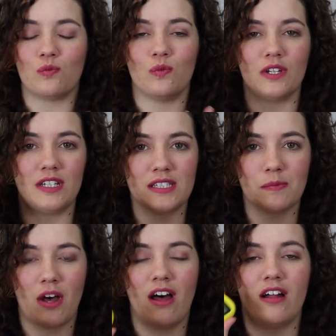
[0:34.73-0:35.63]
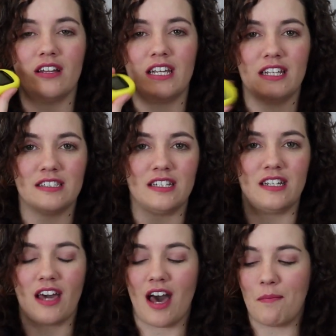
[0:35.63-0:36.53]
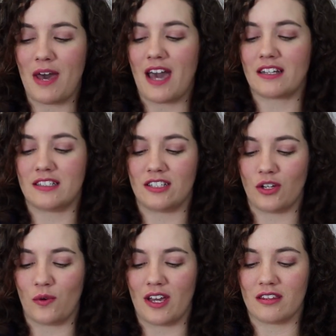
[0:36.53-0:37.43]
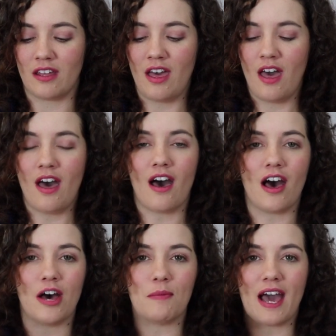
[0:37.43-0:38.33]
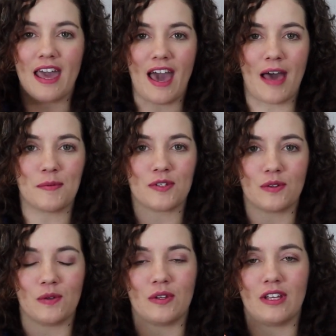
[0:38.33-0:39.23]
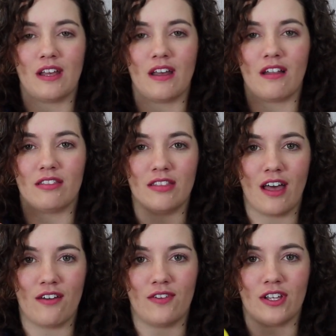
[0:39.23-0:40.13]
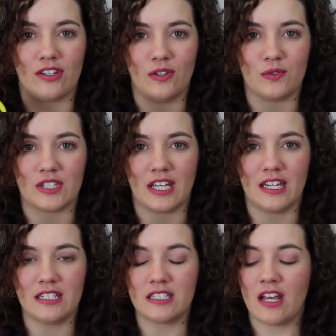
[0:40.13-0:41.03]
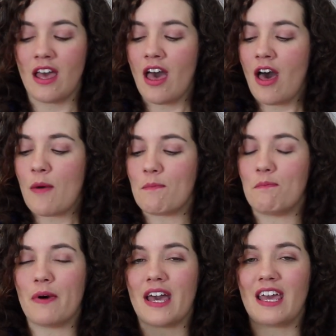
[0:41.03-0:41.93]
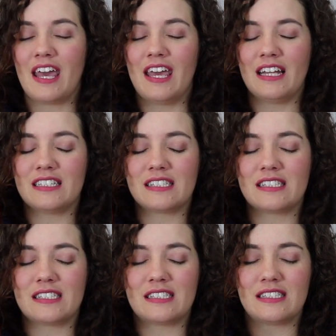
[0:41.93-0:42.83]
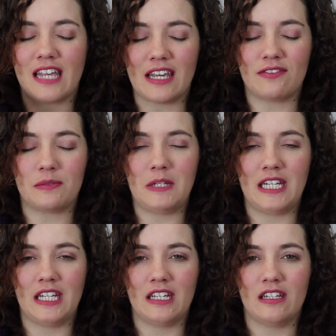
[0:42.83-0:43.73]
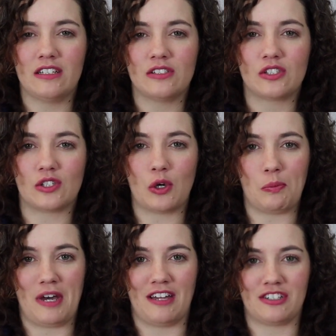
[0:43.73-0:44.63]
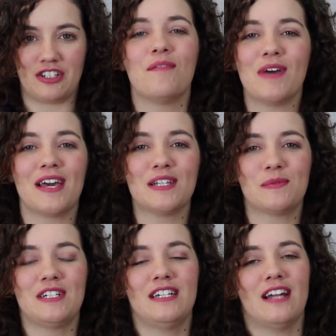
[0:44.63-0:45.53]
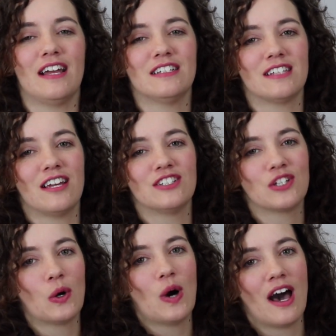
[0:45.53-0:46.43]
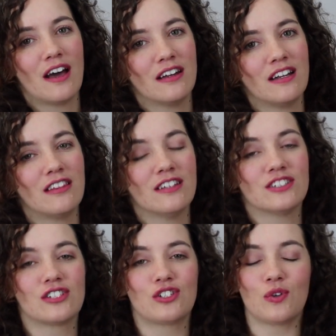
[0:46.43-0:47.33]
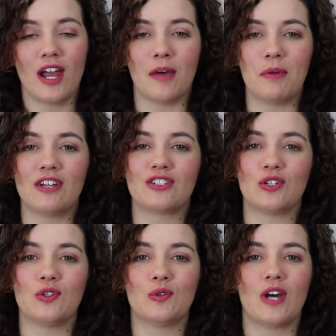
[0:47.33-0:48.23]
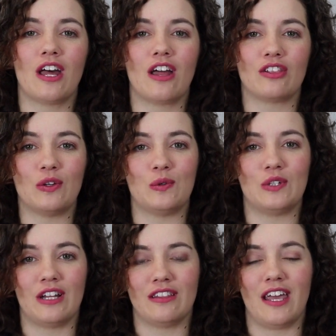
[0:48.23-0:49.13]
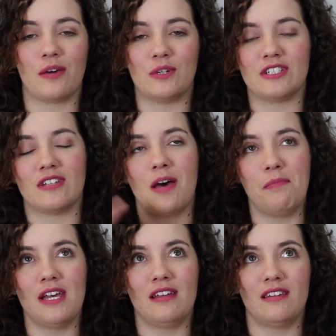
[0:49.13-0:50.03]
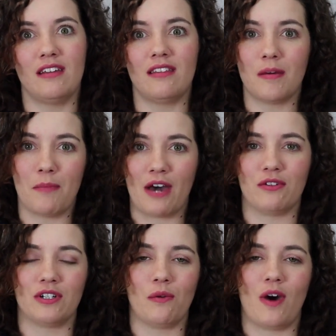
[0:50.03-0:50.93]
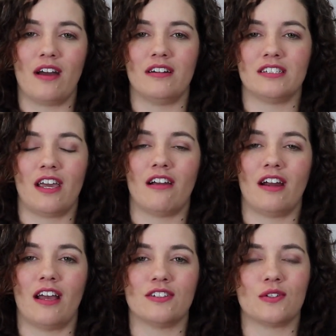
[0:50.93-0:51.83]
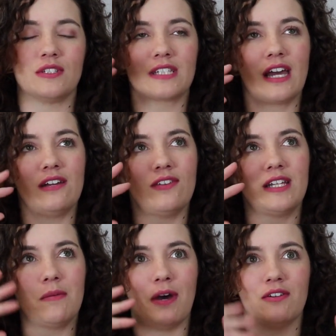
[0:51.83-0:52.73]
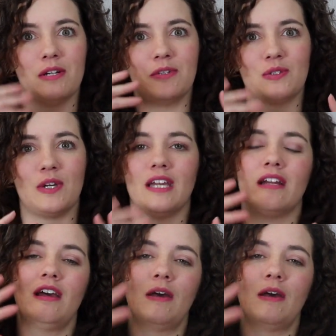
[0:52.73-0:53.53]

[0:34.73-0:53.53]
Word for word: really small, easy, compact to deal with. Um, I absolutely love using it, but it saved me so much. My husband and I decided to go on this trip to Loon Lake, which is up in the Boundary Waters area. So it's kind of like the boundary between